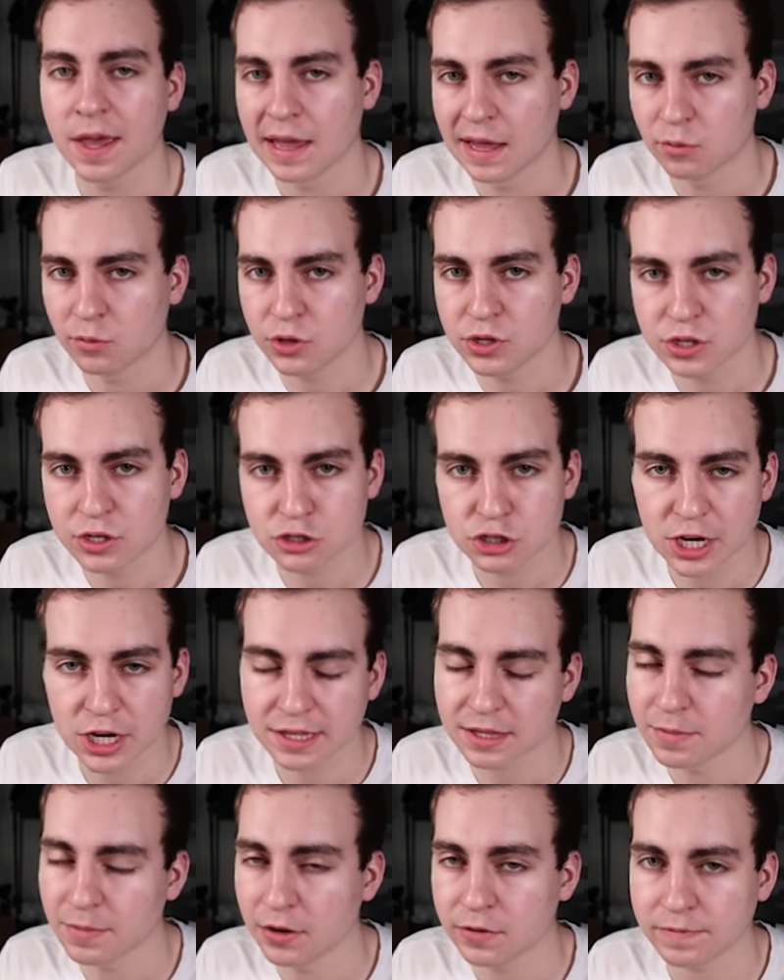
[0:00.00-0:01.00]
And well, you can check
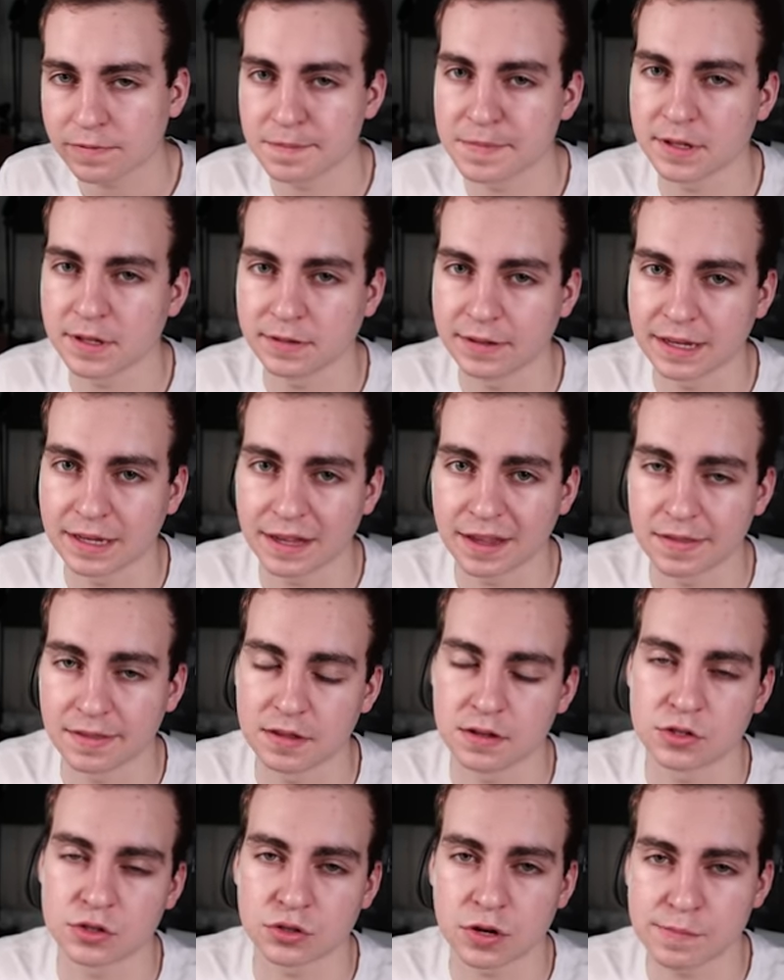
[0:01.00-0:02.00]
them out from the link in
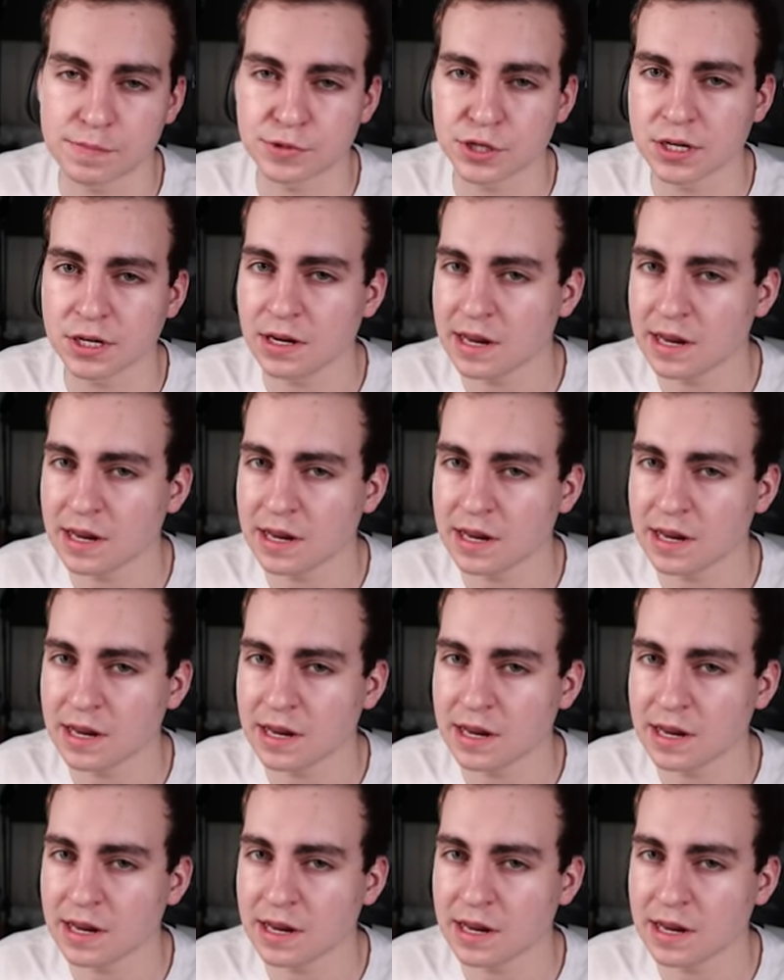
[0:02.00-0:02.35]
the description